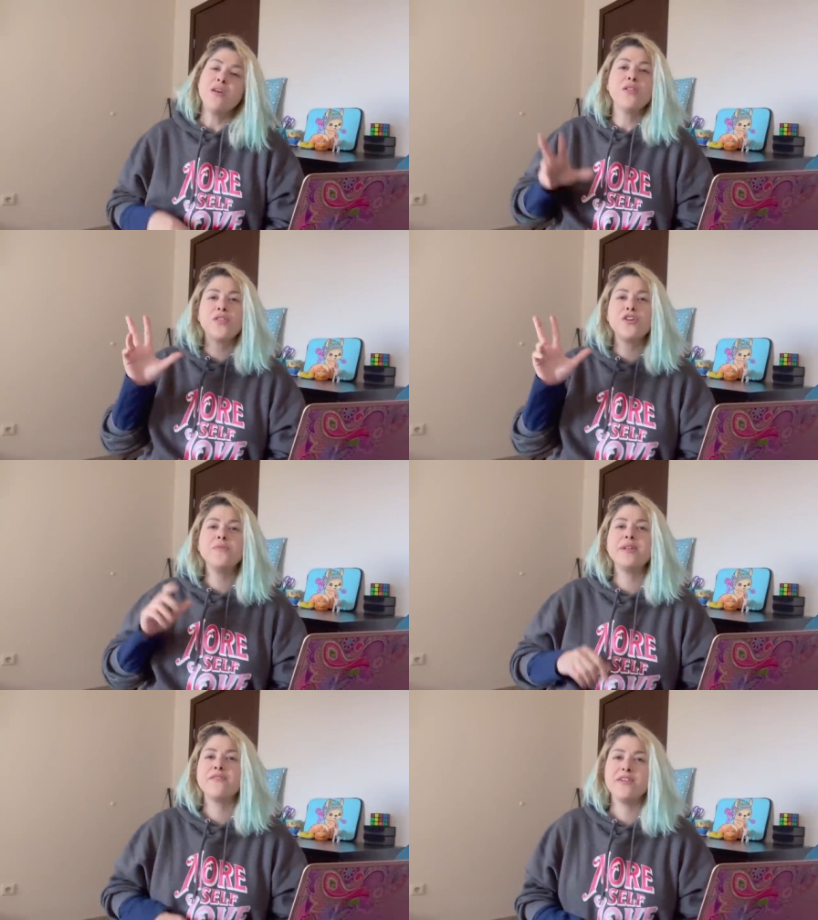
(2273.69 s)
The
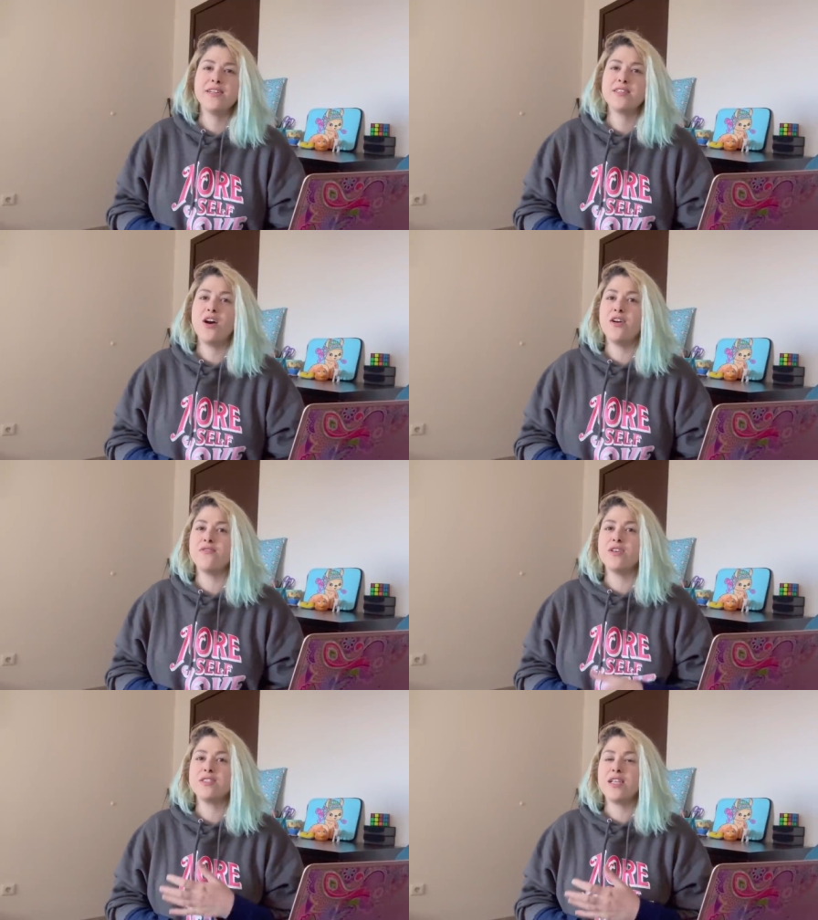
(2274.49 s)
third benefit of
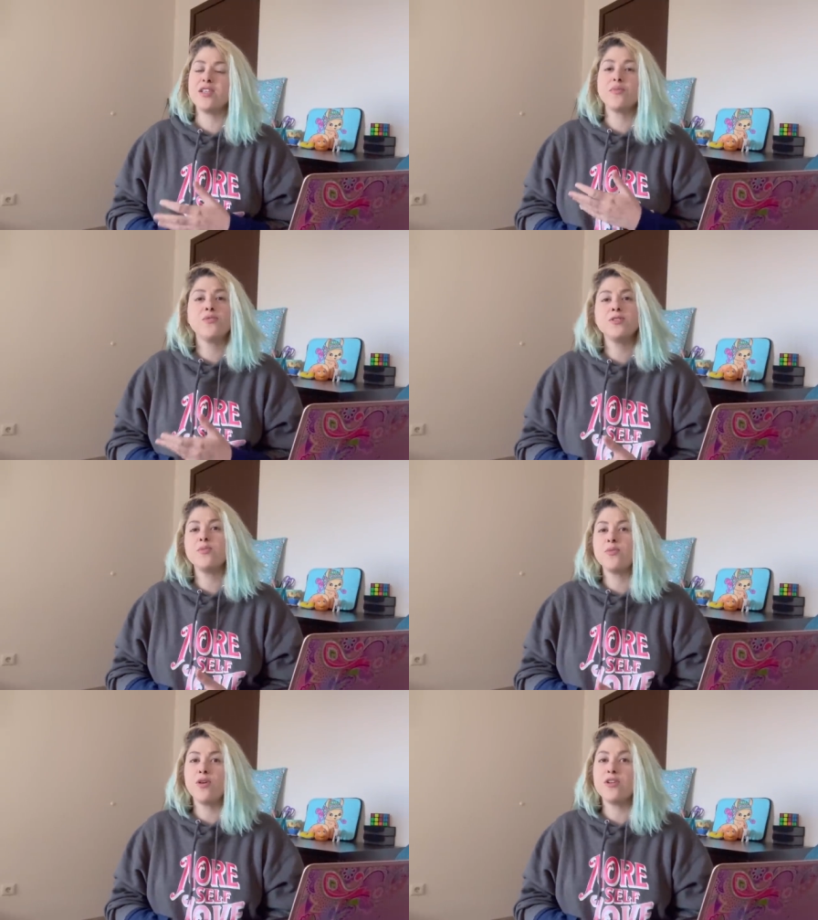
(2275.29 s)
selling
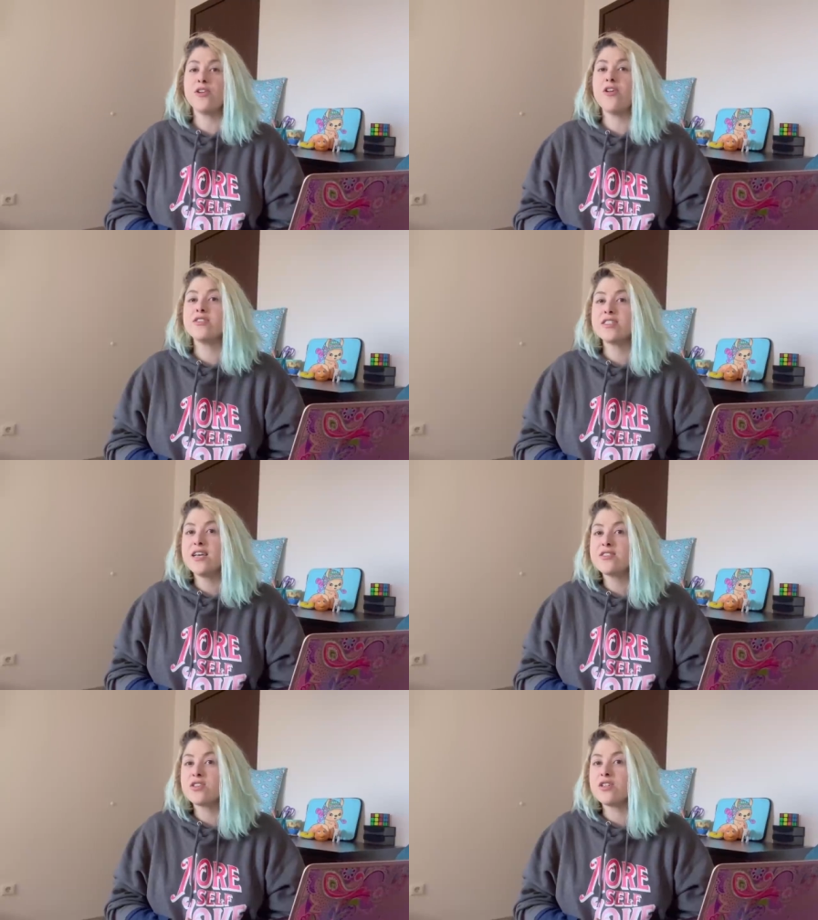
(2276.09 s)
printable wall art on
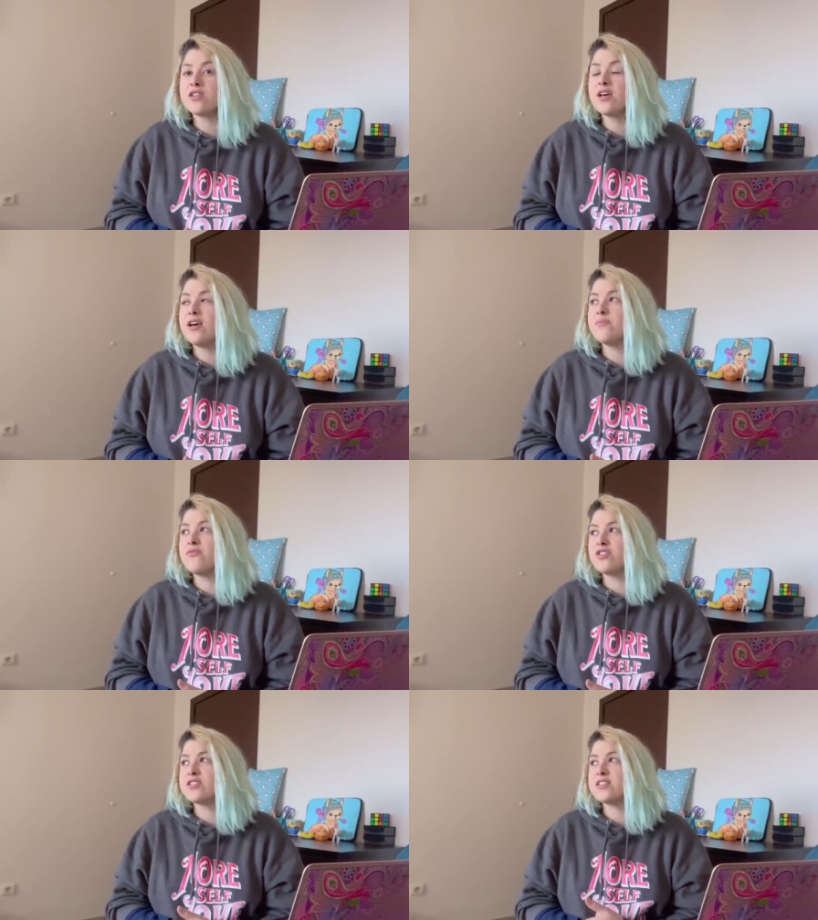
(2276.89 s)
Zazzle
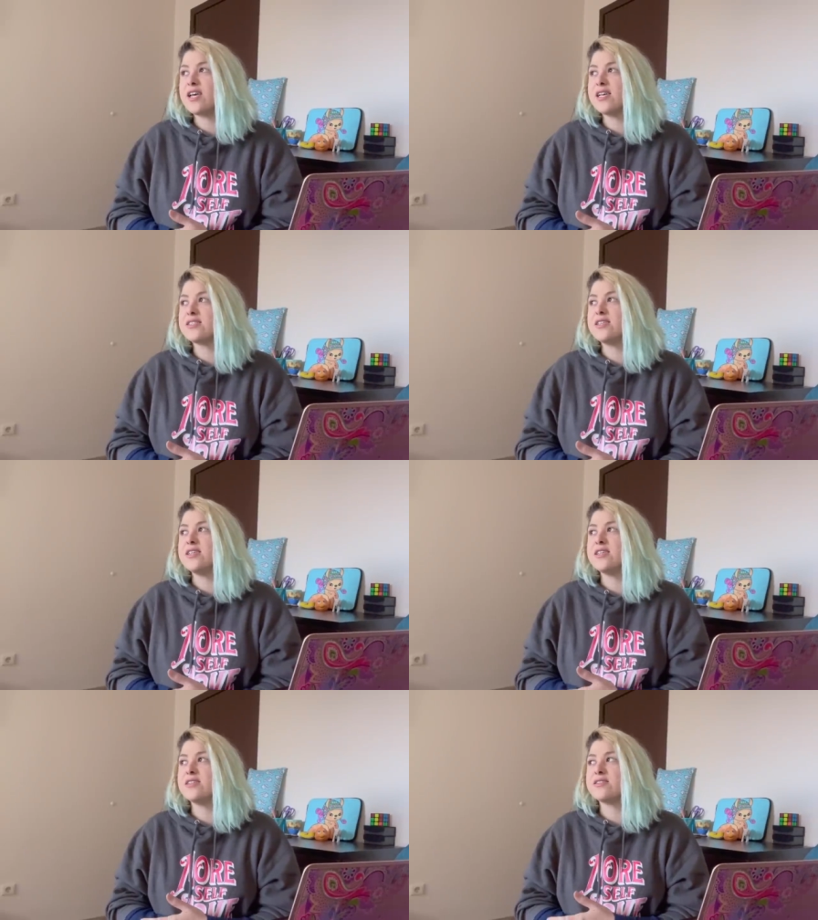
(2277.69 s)
versus
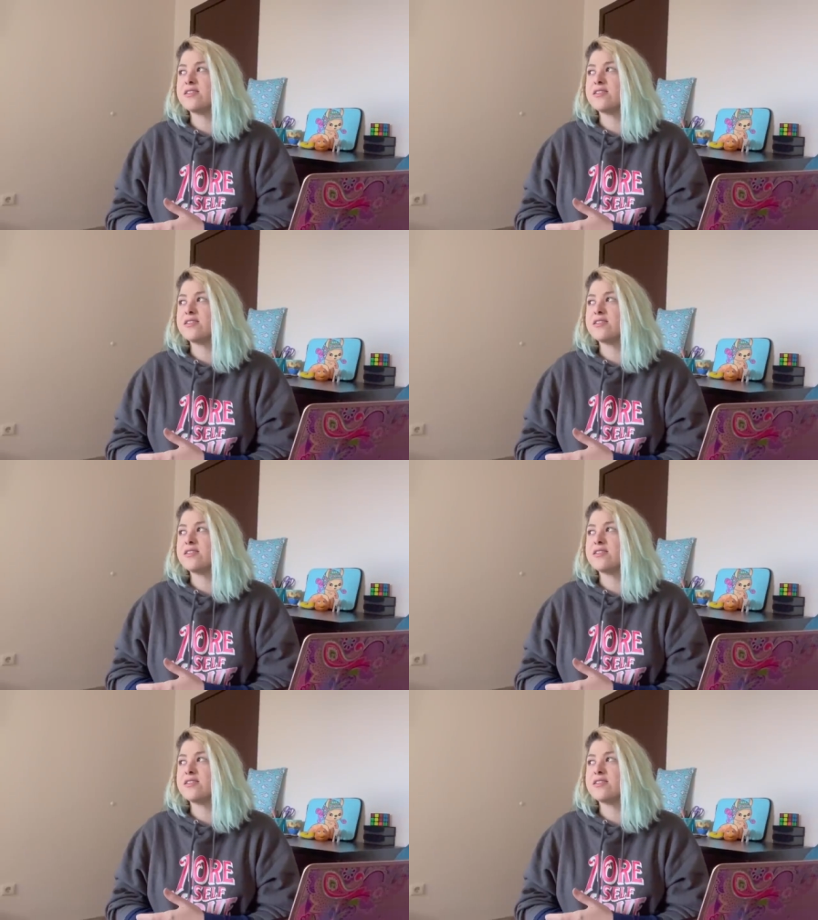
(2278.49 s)
Etsy is